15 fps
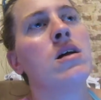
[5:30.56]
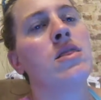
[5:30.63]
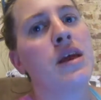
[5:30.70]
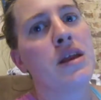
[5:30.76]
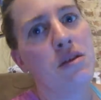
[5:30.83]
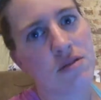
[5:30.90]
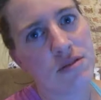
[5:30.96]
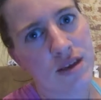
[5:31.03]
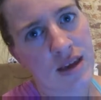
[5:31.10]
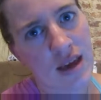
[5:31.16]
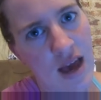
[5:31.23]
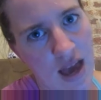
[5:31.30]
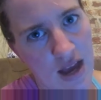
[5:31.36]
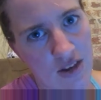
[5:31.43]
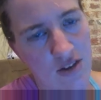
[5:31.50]
than using
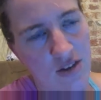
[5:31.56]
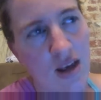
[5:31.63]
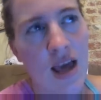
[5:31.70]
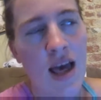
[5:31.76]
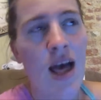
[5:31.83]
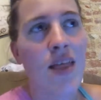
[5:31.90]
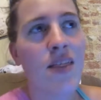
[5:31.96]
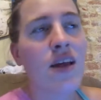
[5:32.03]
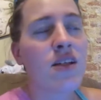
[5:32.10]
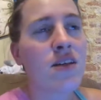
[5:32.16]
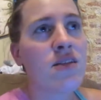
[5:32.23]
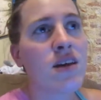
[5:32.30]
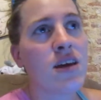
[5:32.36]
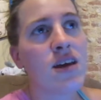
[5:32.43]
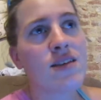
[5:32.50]
cash. The
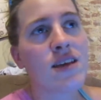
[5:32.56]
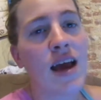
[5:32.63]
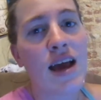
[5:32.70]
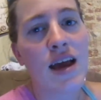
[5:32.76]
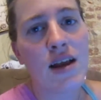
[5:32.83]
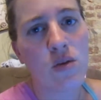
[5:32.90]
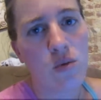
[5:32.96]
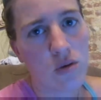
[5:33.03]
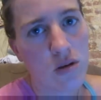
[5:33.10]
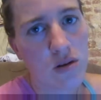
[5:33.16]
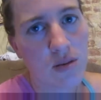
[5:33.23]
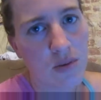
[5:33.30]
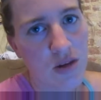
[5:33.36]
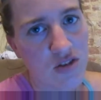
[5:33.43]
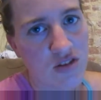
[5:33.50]
other thing is I had
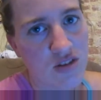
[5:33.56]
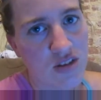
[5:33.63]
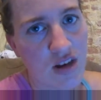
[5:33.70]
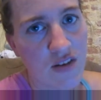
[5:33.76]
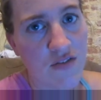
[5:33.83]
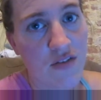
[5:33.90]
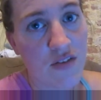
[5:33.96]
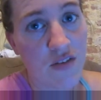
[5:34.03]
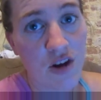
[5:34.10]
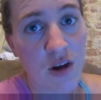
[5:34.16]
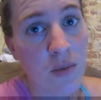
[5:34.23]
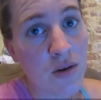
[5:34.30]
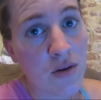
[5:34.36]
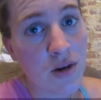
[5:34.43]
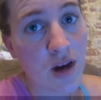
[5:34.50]
ordered a bunch of stuff for the
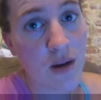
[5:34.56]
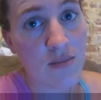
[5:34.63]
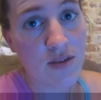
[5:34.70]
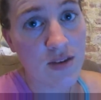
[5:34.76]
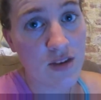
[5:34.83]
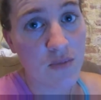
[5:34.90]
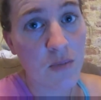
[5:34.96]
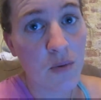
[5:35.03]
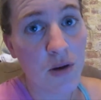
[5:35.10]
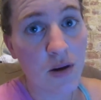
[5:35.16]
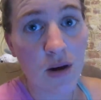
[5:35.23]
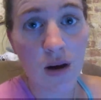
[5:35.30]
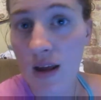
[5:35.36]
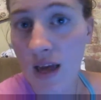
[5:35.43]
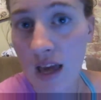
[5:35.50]
hermit crabs this
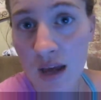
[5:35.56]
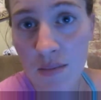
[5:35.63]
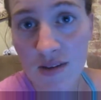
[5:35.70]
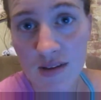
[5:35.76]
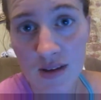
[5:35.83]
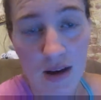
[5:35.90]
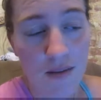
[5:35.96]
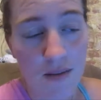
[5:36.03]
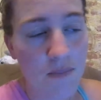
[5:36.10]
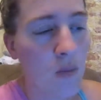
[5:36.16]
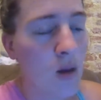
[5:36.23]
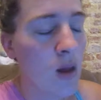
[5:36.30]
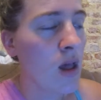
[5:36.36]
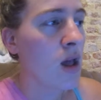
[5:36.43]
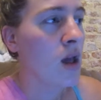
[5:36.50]
morning on Amazon.
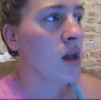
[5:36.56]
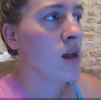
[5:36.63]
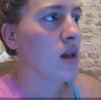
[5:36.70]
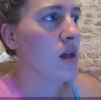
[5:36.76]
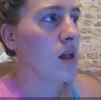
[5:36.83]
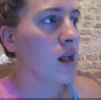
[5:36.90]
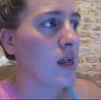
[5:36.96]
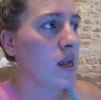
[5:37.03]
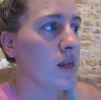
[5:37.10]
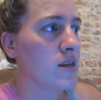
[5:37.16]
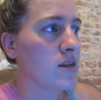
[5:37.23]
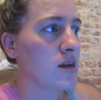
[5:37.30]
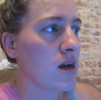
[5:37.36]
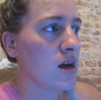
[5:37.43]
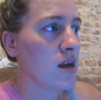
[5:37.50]
And I
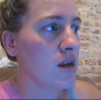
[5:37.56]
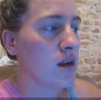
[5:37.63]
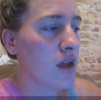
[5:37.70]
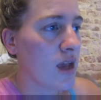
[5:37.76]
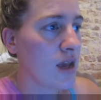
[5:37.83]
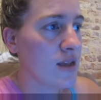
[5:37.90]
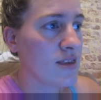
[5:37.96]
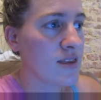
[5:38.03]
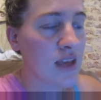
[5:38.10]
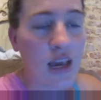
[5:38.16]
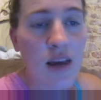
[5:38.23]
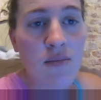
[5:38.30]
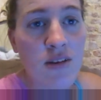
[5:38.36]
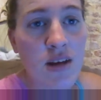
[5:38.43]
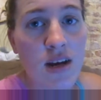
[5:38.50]
had done a
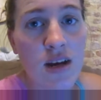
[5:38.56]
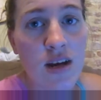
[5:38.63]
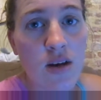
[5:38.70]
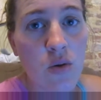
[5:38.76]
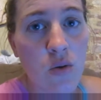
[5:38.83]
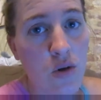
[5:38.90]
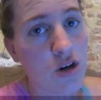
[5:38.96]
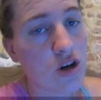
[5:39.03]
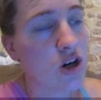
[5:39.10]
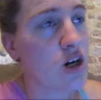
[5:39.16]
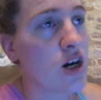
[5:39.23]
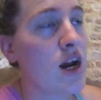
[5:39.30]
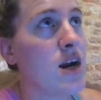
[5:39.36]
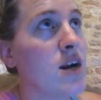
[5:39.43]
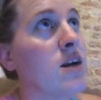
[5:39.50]
same day order
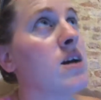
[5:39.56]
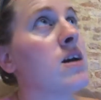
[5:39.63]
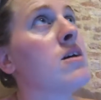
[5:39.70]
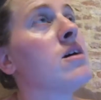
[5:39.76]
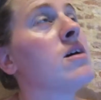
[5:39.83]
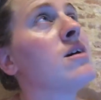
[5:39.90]
and